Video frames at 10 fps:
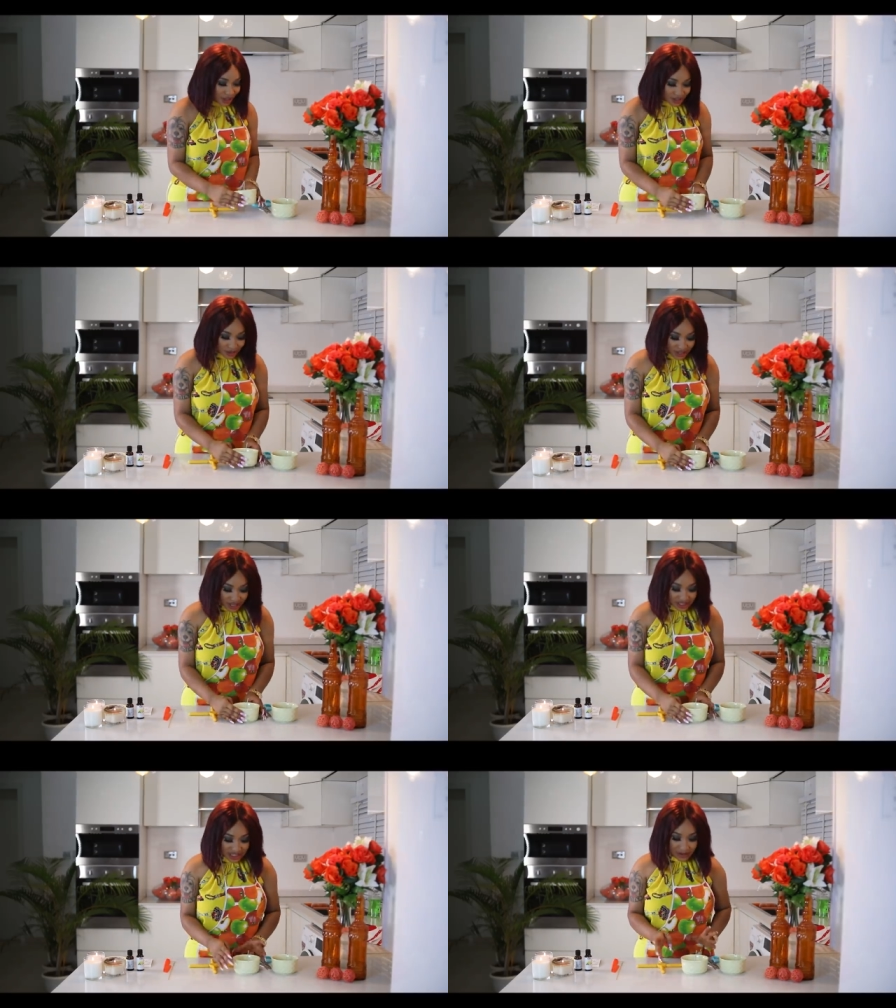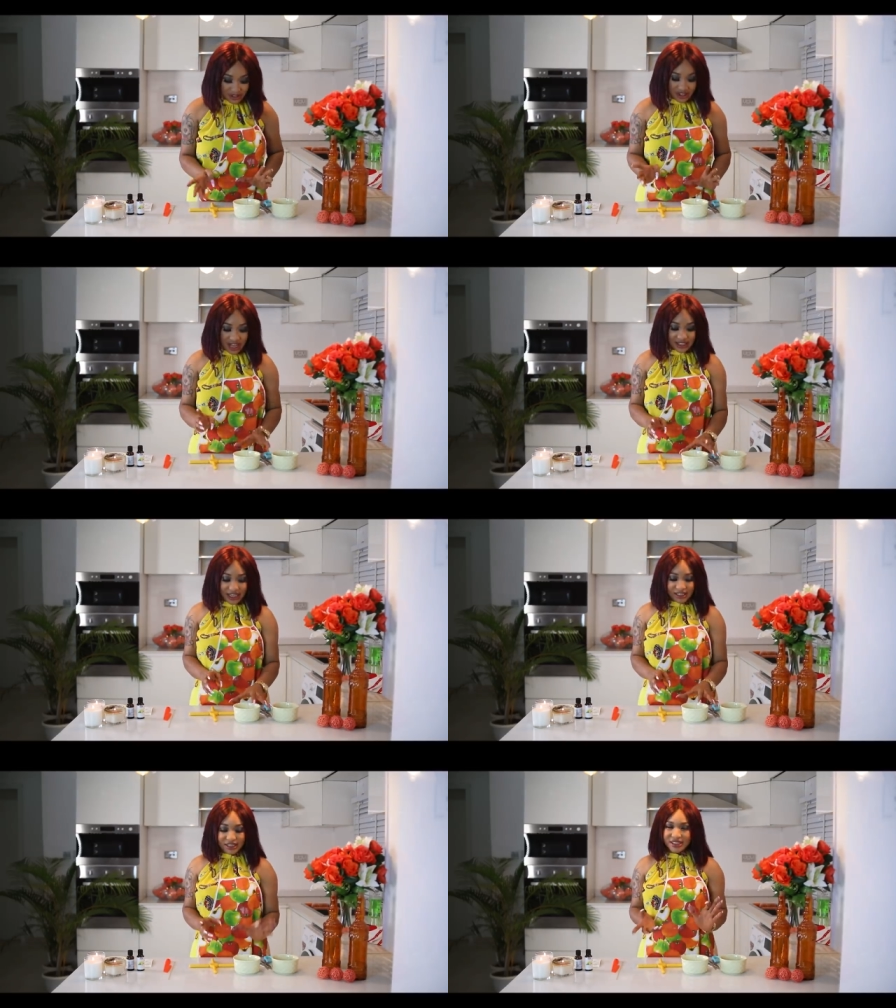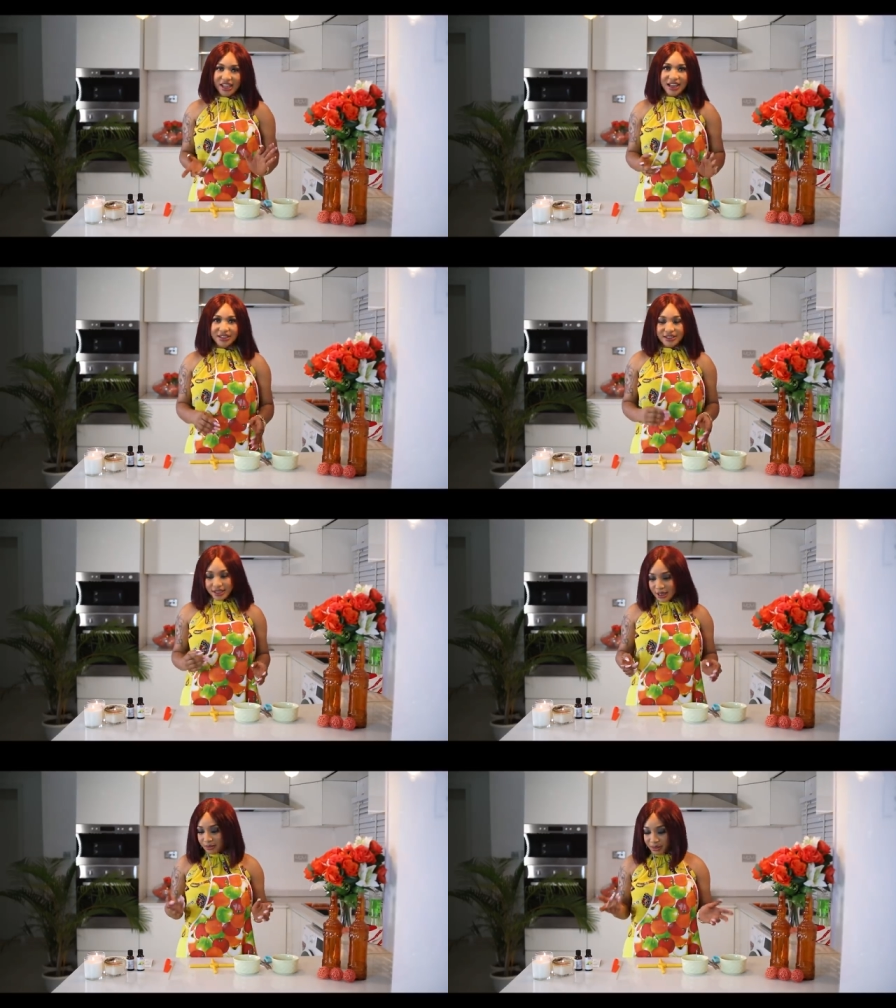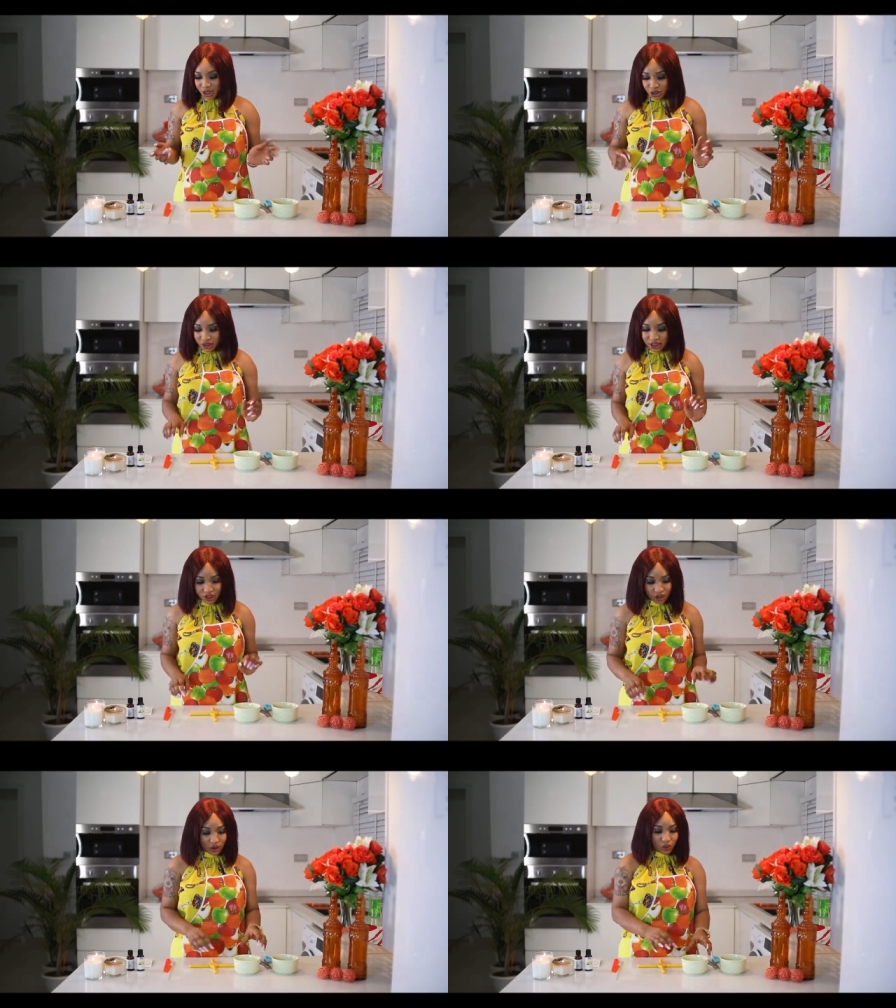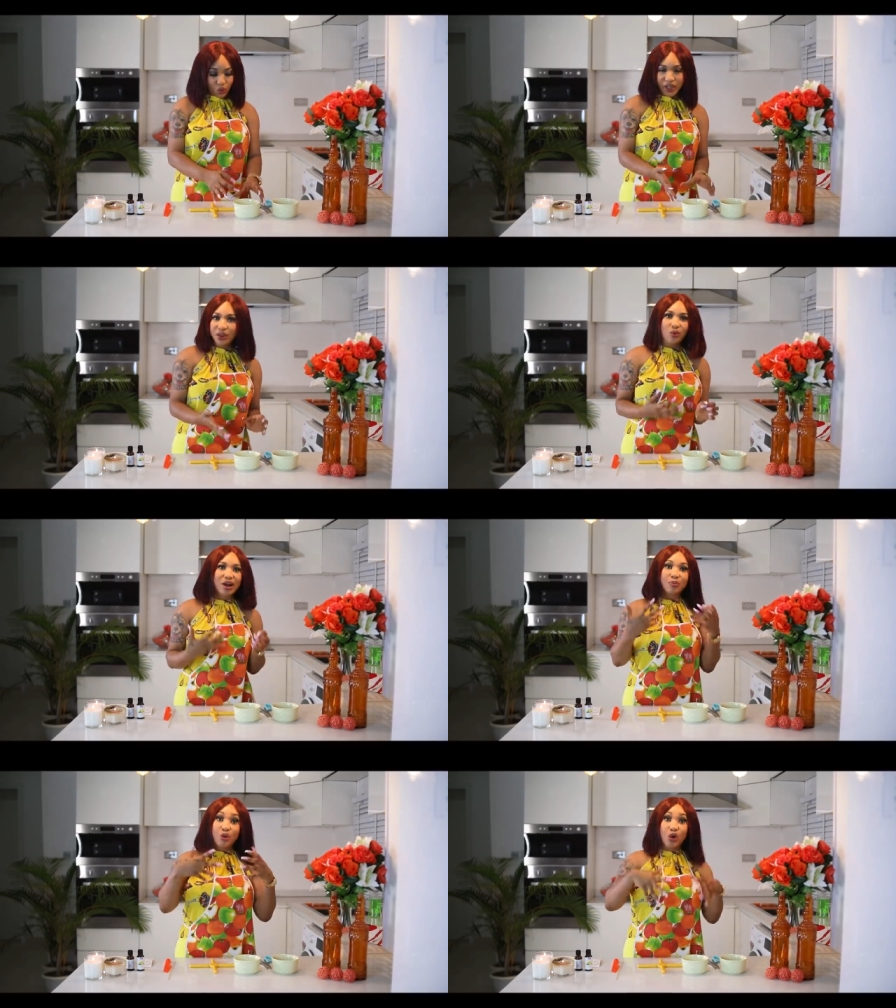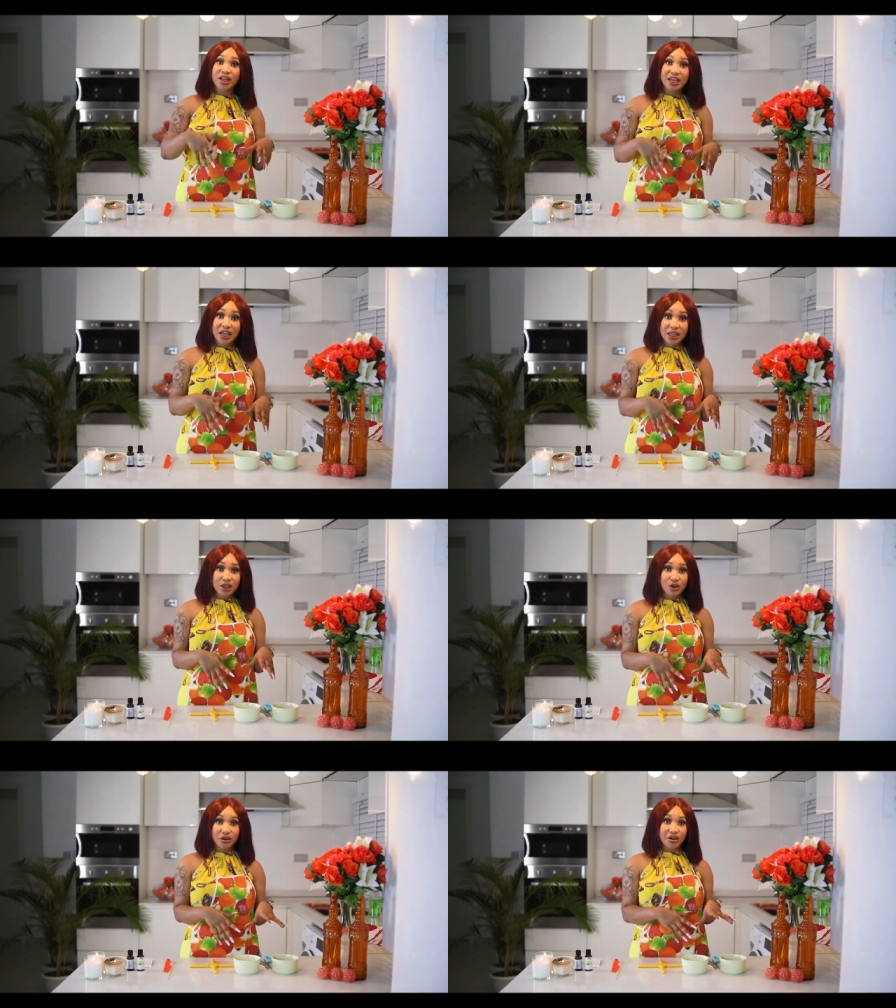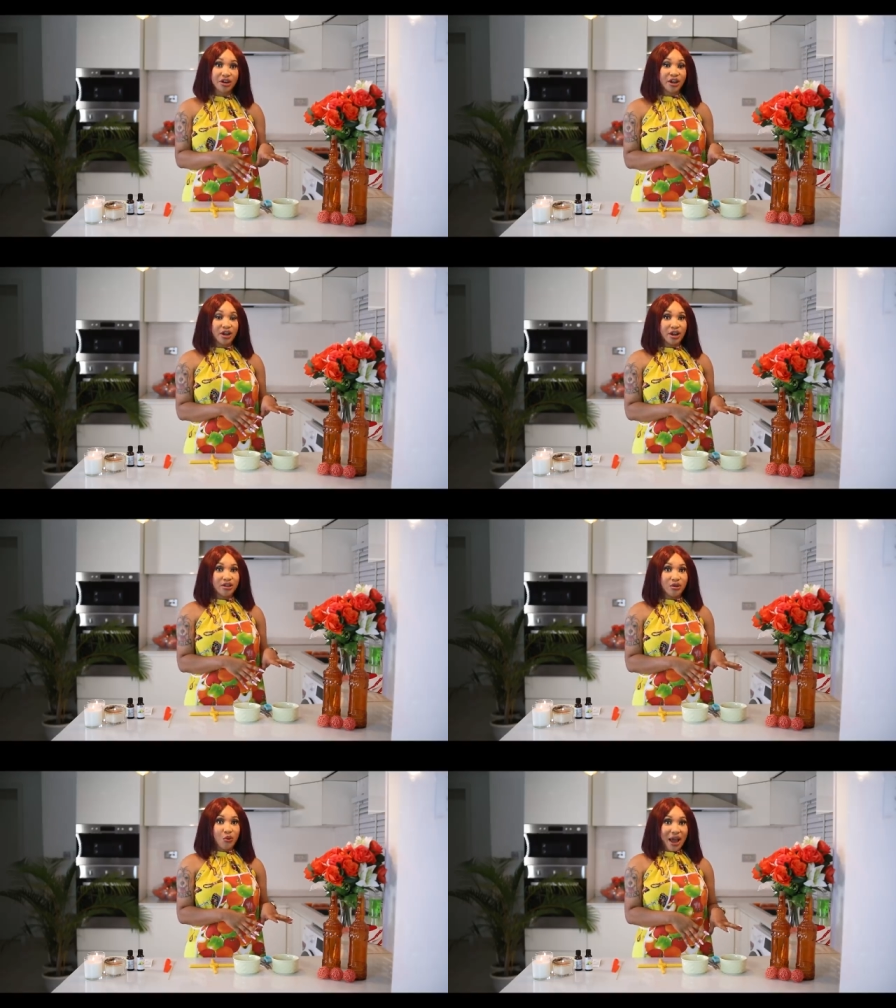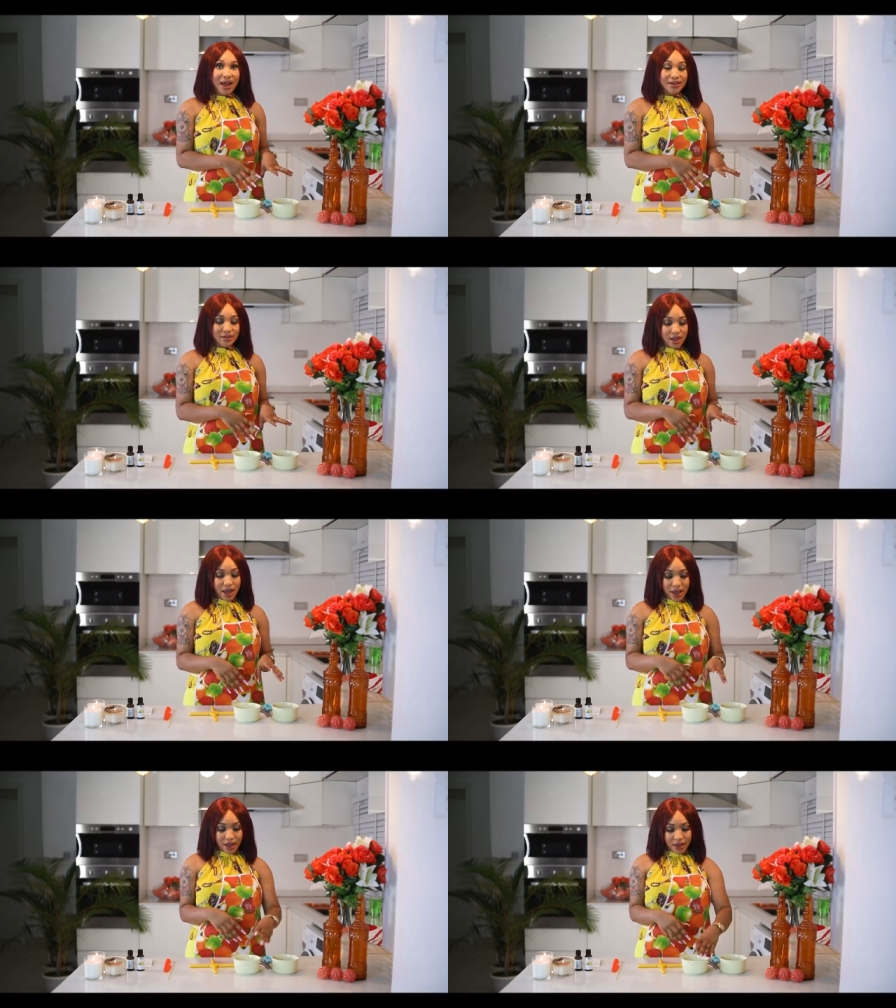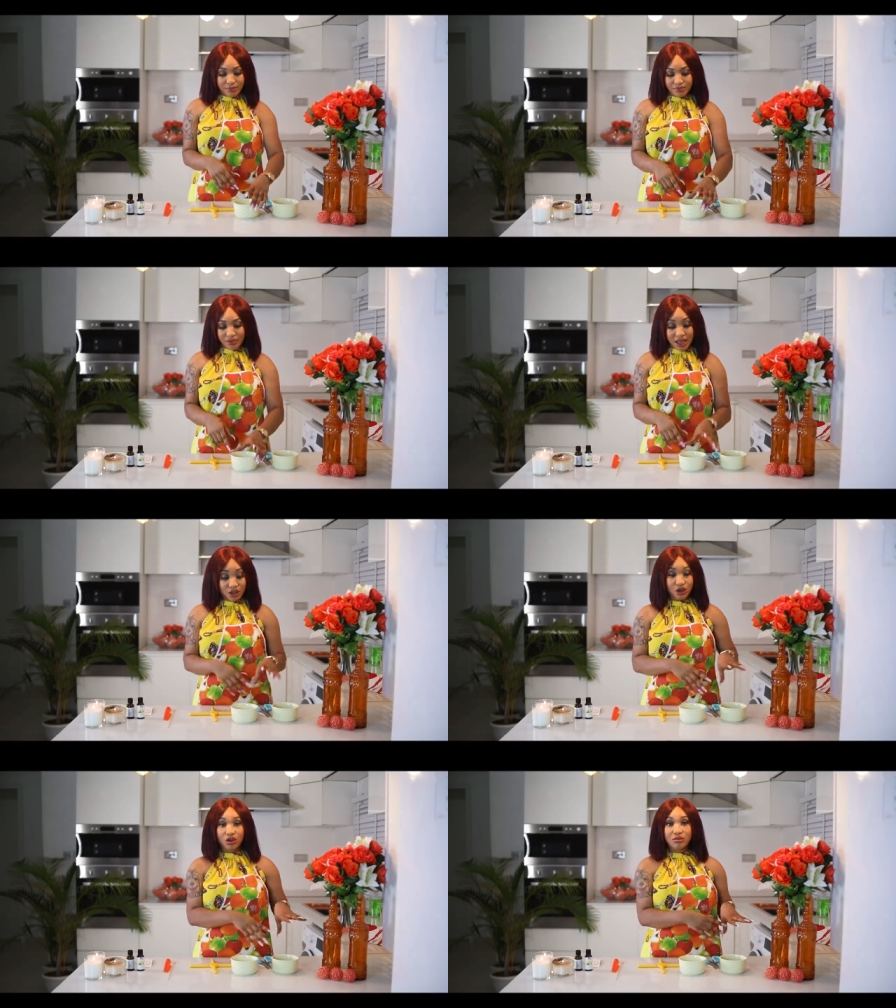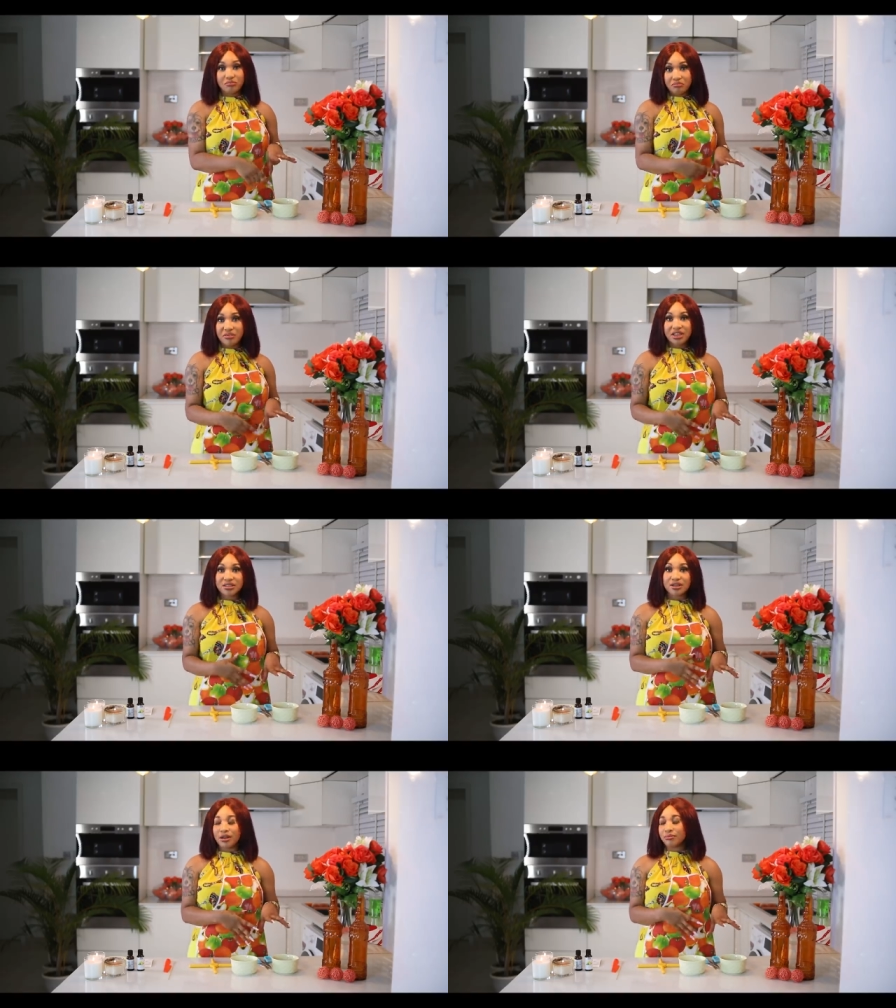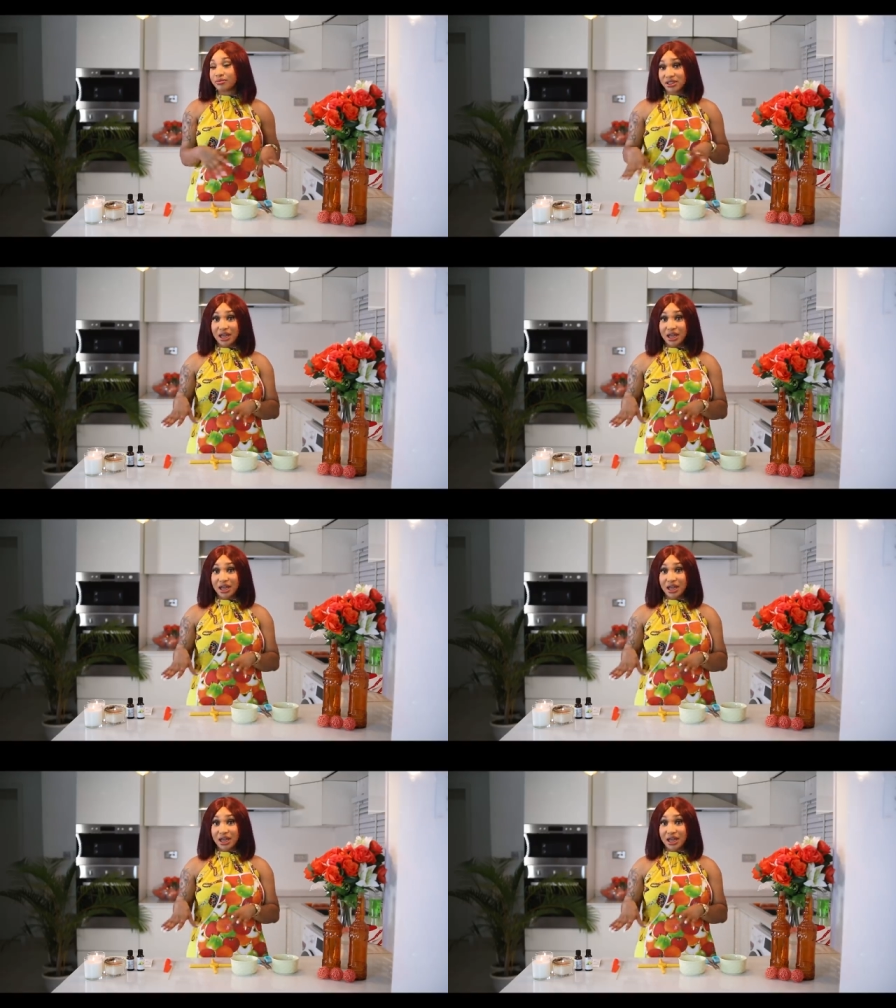So yes, and after that, as it stands, um, make sure that you're weak while pouring in your your wax um, and your mixed um,